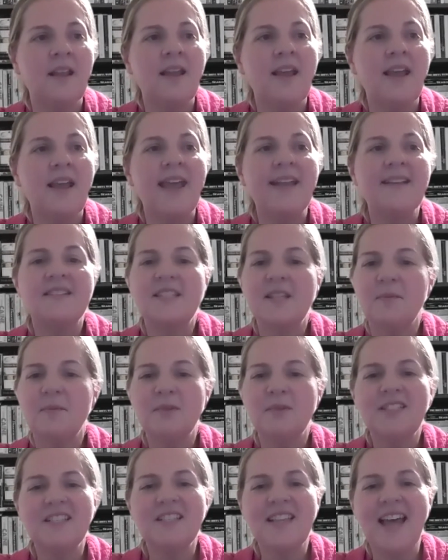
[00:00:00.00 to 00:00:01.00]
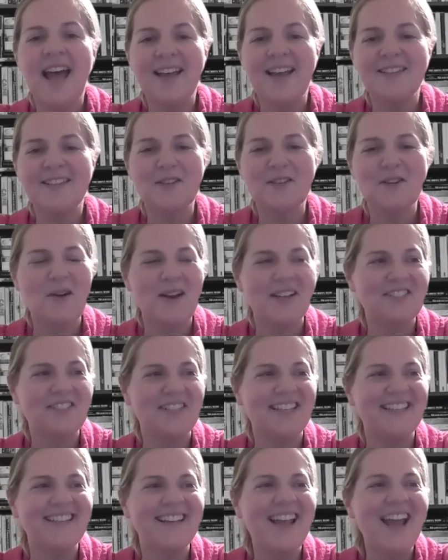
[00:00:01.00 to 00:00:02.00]
and simply just asked the
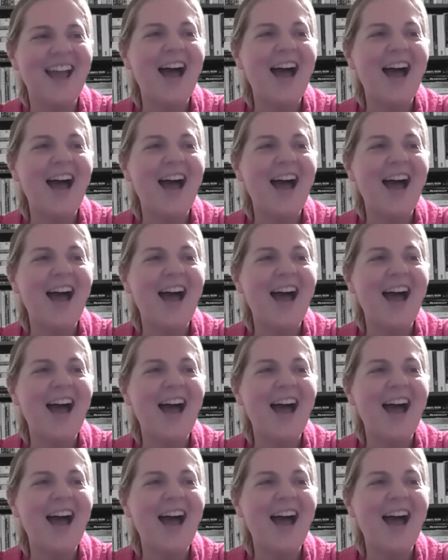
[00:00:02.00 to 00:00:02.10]
question,